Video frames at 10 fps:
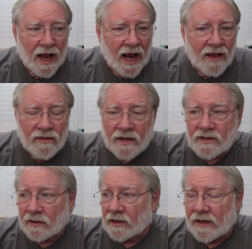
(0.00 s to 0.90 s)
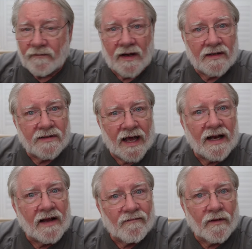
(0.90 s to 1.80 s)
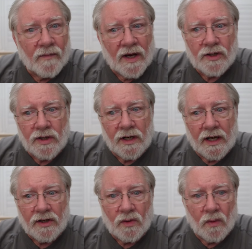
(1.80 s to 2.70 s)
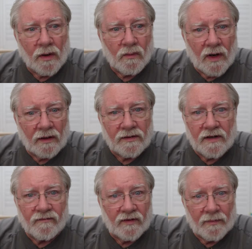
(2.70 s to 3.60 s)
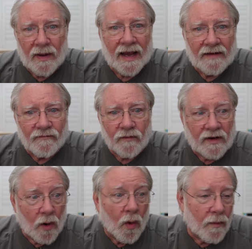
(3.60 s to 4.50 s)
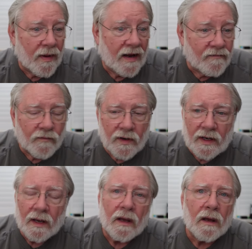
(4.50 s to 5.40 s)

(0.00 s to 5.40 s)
and this alleviates that inflammation and you are relatively pain-free or pain-free,